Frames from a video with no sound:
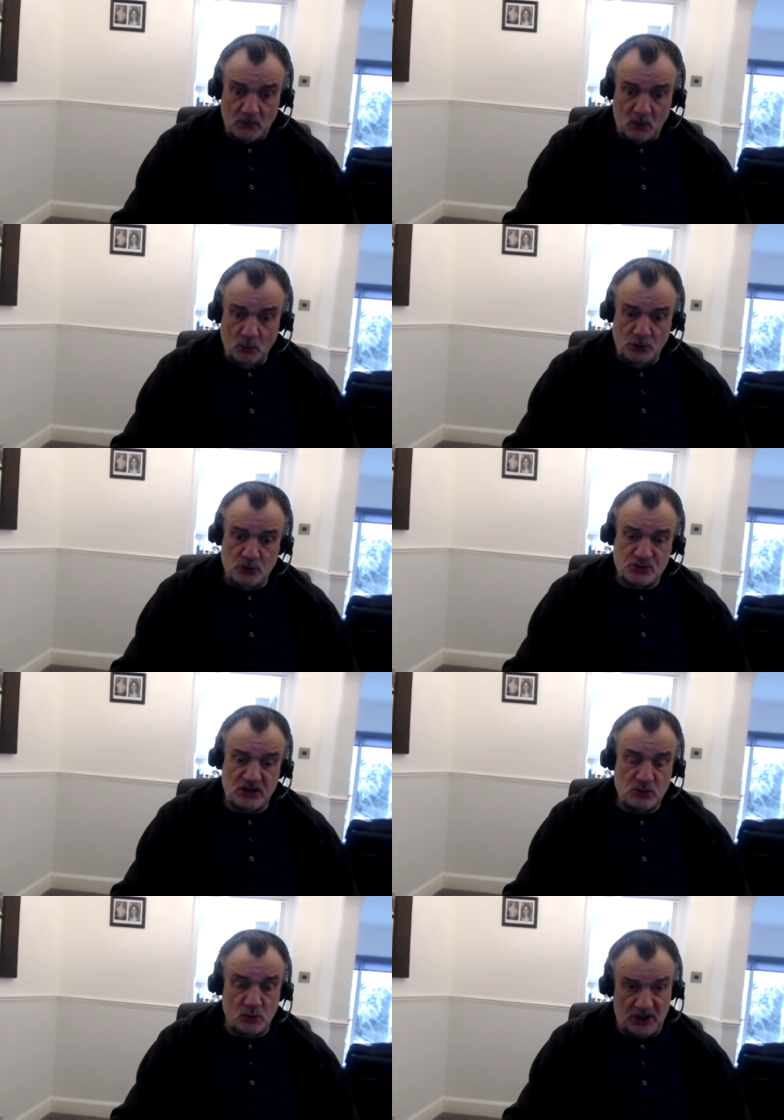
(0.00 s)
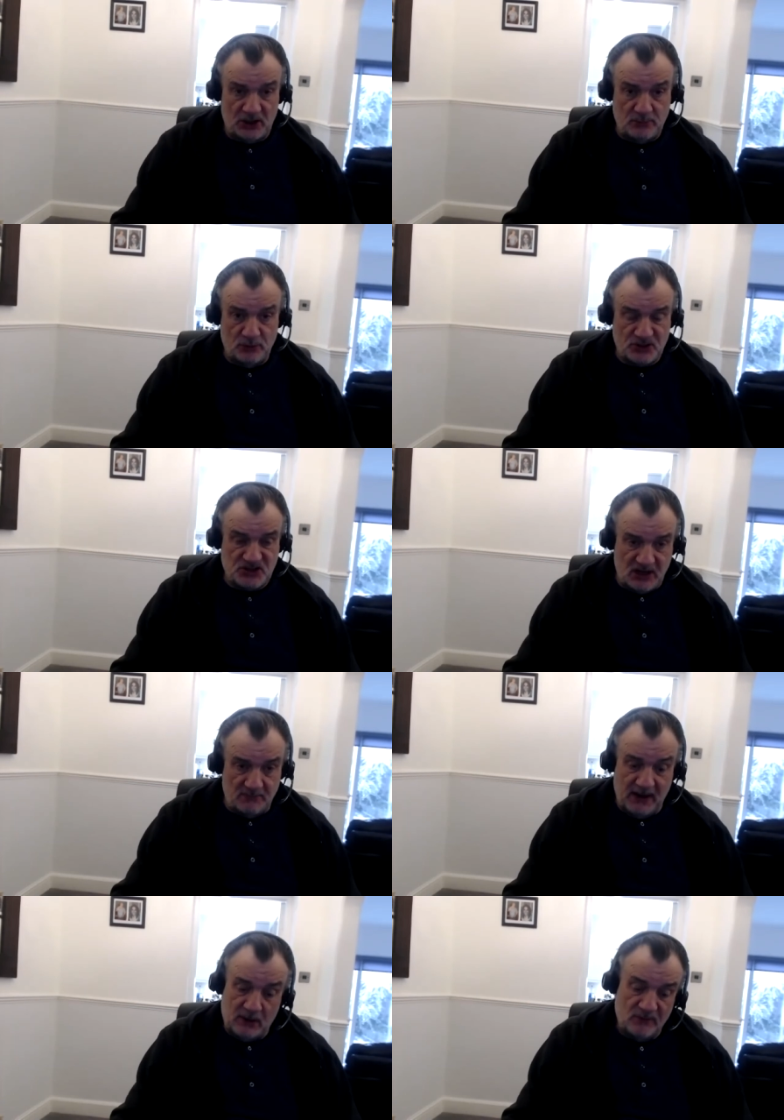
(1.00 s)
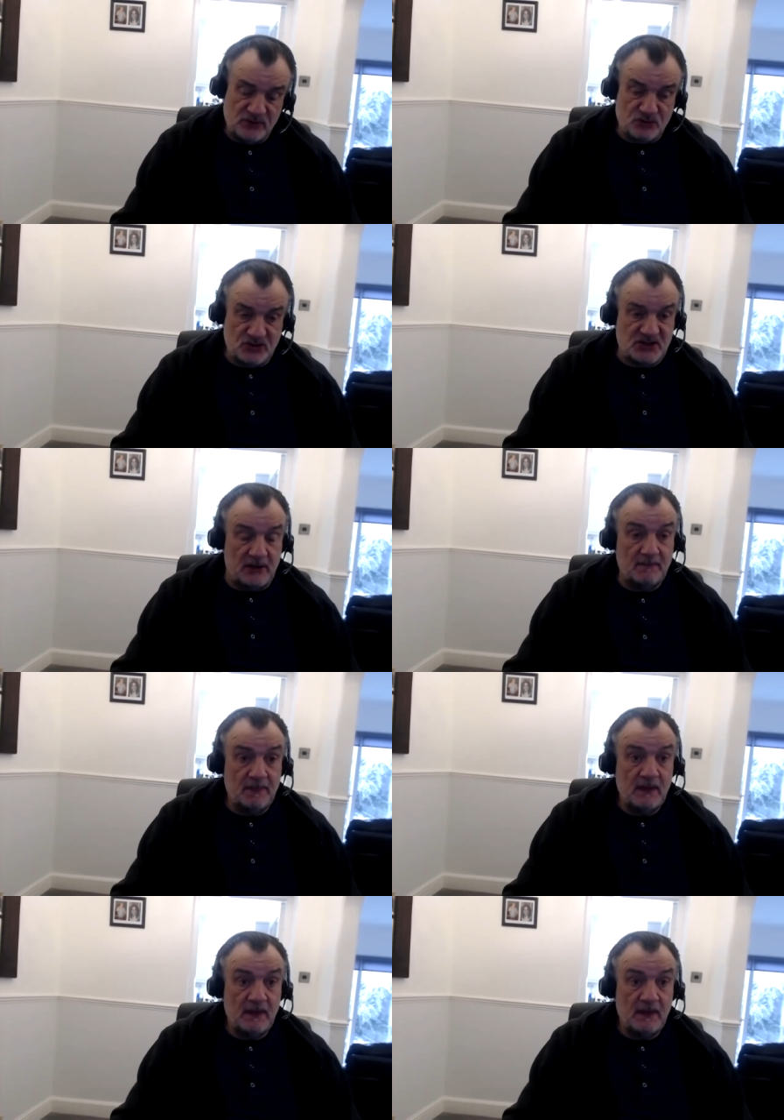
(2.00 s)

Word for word: well, you said you want to keep running a centre back. We've addressed it.